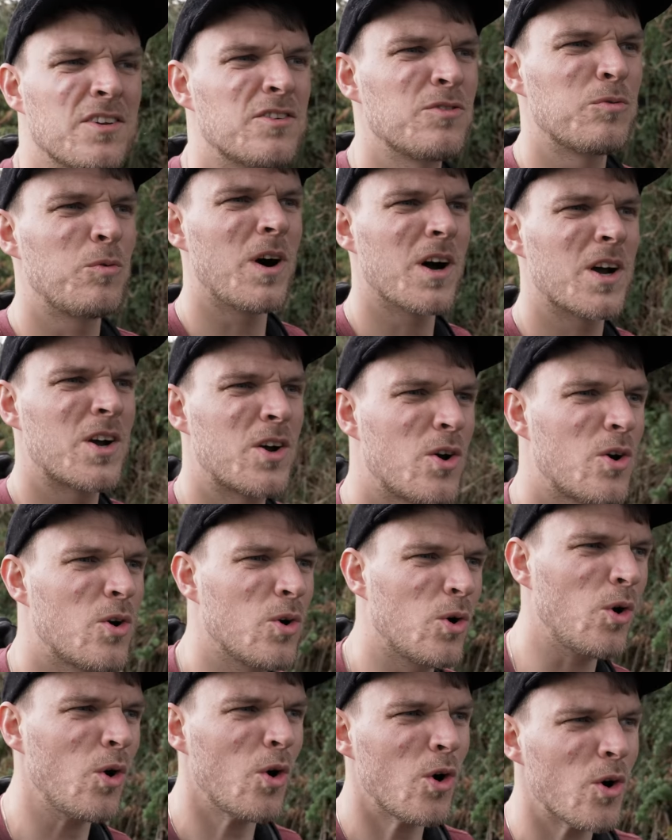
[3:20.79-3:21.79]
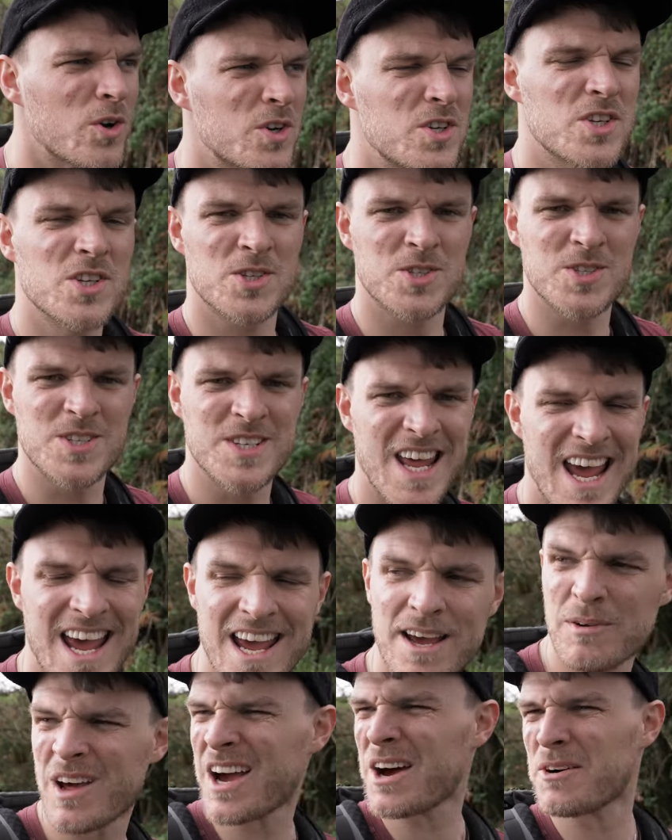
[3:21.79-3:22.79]
What a gorgeous
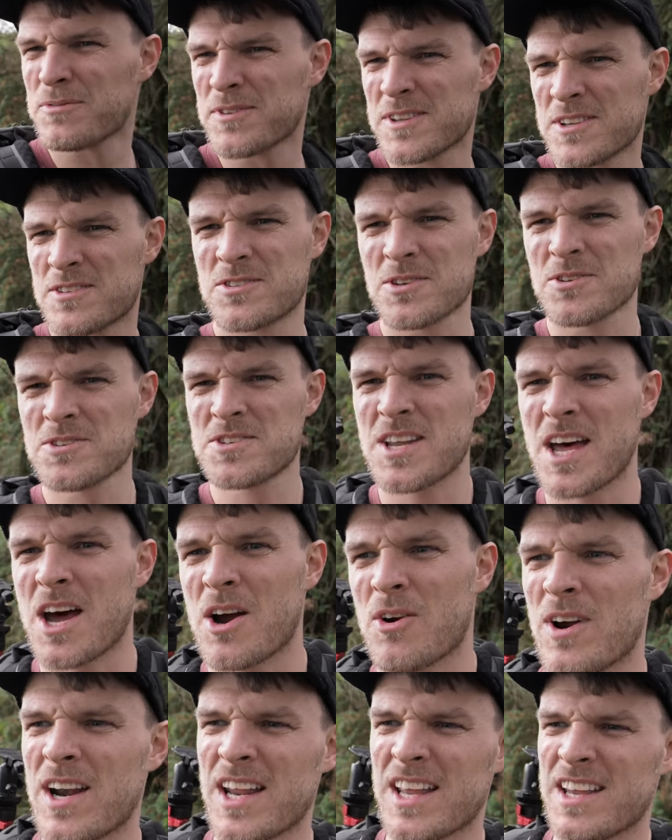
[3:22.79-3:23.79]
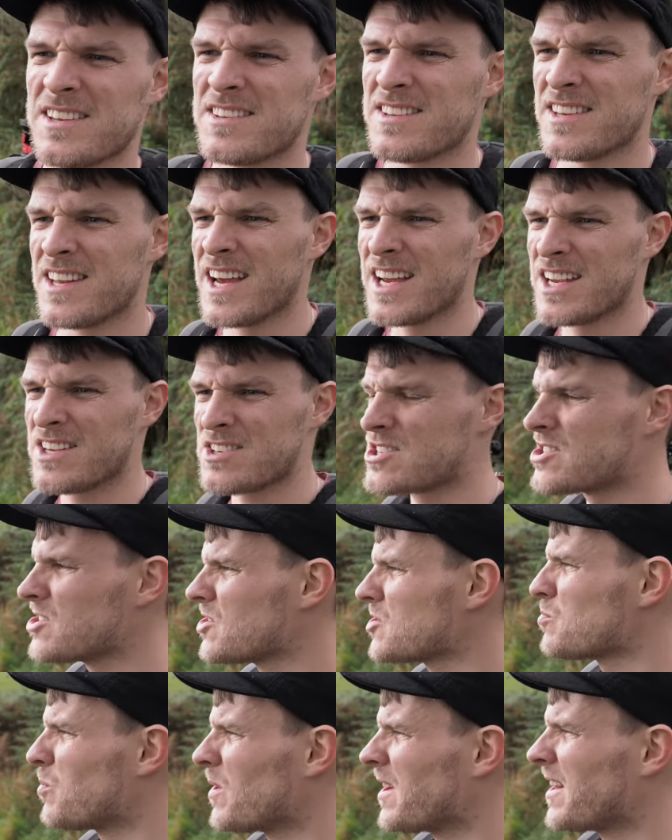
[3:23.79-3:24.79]
day. I'm not out for the sunset or anything today. It's
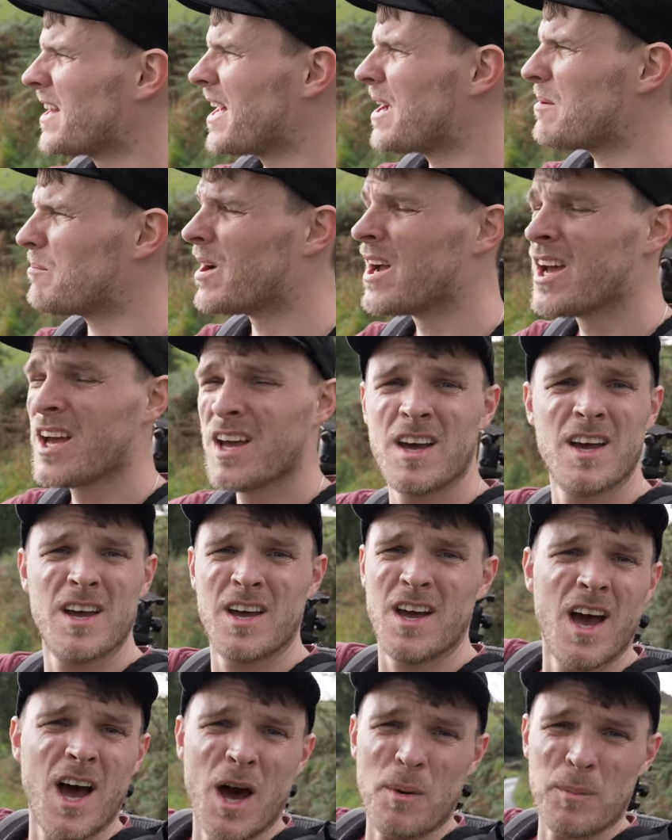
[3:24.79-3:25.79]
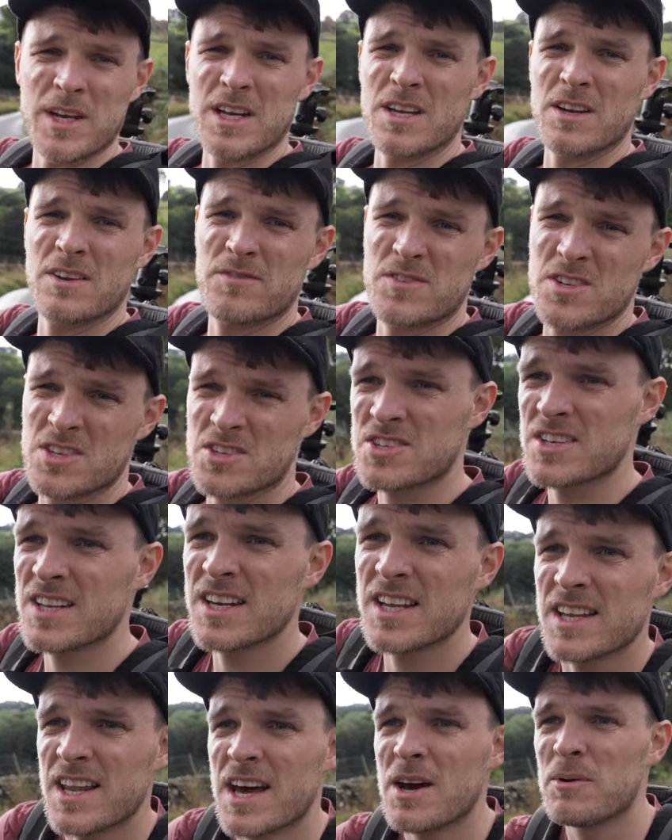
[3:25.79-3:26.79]
just one of them. I mean, you'd have just seen
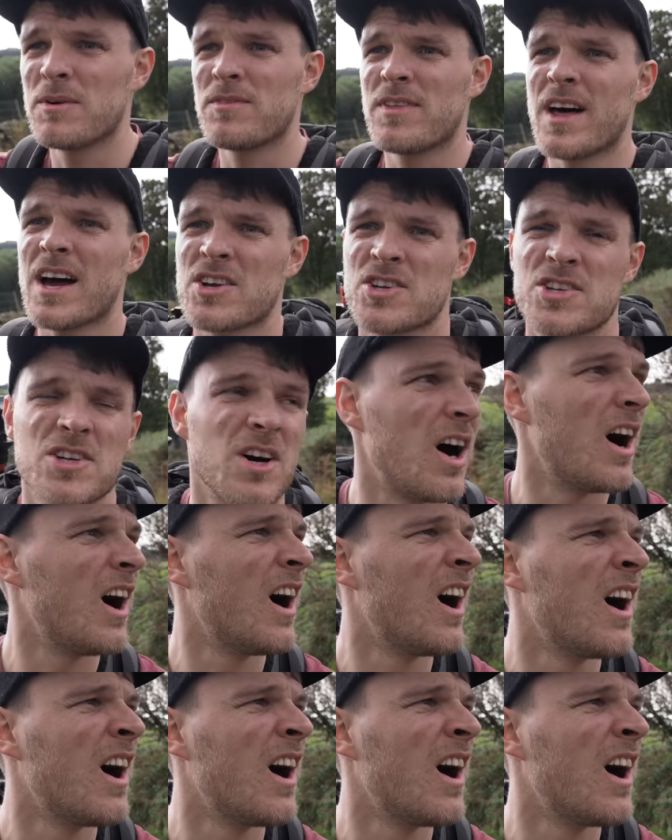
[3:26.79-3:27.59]
it there with that shot.